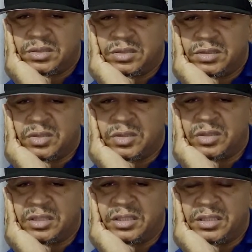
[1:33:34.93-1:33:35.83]
on
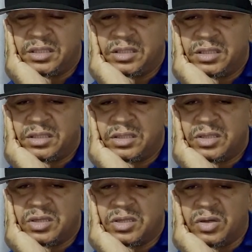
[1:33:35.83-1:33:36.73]

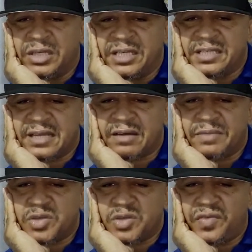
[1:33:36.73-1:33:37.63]

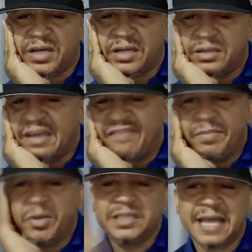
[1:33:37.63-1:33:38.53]
Instagram so far.
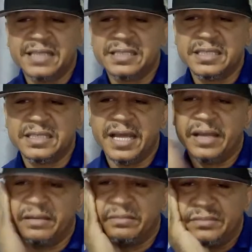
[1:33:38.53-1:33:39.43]
Everybody's hands in the air.
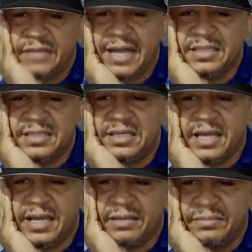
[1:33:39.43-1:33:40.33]
Hands in the
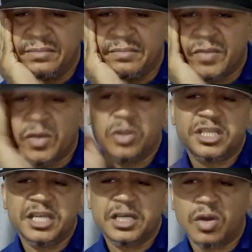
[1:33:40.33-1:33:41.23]
air. On
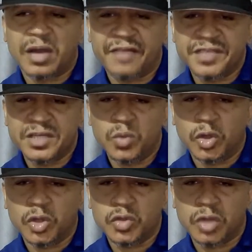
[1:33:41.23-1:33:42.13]
TikTok, I've seen 1
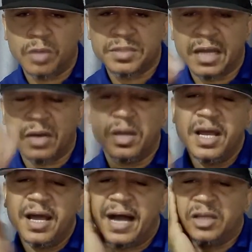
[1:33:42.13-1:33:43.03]
or 2 thumbs down.
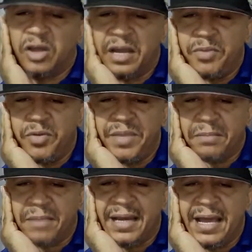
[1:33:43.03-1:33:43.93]
Adorable me,
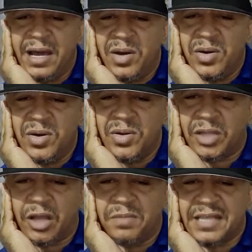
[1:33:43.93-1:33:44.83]
Peleo,
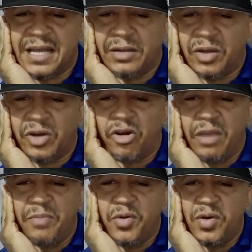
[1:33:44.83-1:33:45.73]
thumbs down.
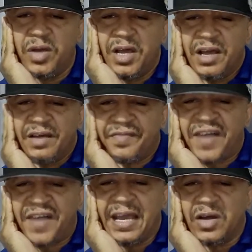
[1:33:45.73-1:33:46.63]
Honorable
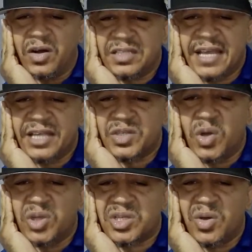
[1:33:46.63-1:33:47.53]
Falegon says,
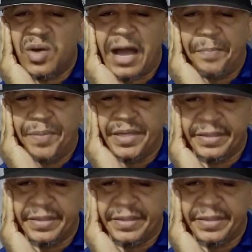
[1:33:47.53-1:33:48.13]
so happy.